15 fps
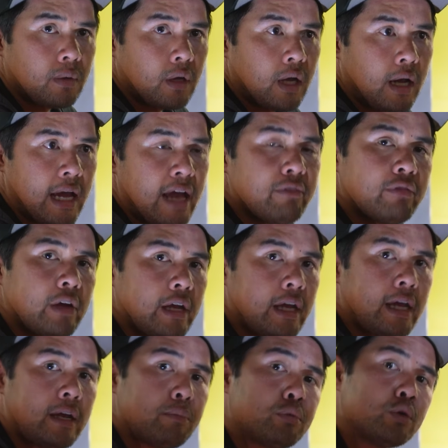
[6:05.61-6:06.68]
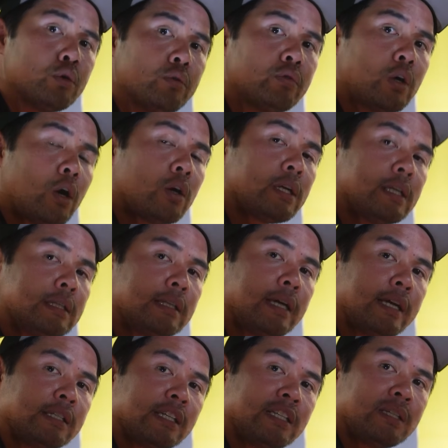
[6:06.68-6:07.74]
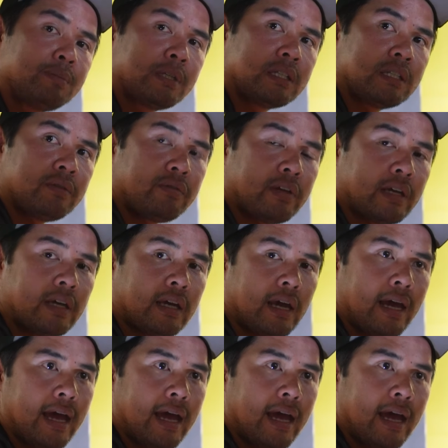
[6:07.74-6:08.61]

FIA approved harness has a specific